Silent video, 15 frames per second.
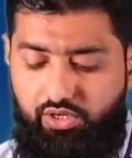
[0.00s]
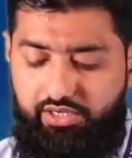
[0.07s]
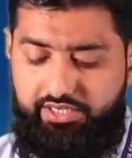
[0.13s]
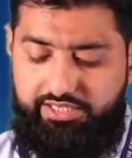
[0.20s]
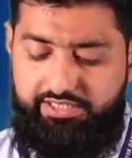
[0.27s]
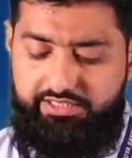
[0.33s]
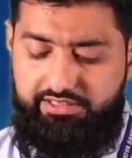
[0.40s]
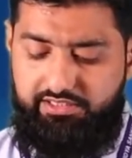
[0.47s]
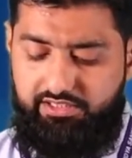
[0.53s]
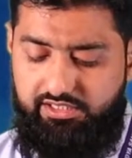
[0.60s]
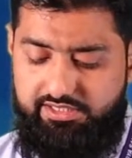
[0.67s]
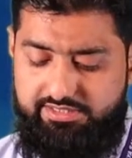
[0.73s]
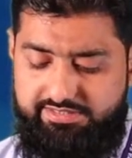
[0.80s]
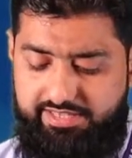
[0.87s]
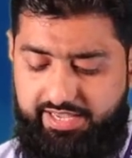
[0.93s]
In
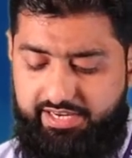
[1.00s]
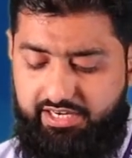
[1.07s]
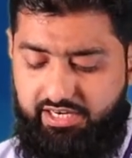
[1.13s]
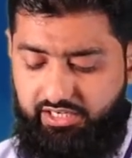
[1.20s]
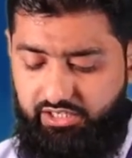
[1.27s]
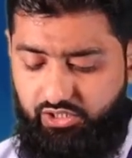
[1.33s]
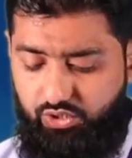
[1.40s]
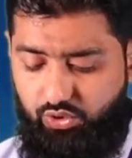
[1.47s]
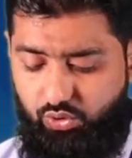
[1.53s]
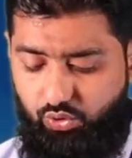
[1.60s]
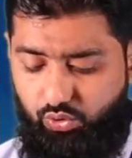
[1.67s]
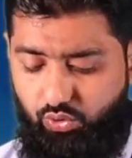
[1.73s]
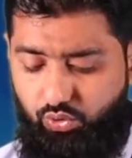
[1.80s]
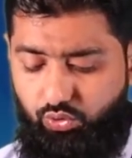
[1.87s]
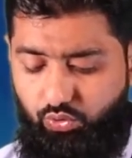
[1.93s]
the second
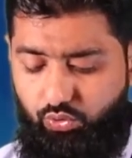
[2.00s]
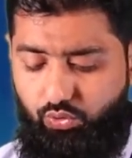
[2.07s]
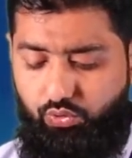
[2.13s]
row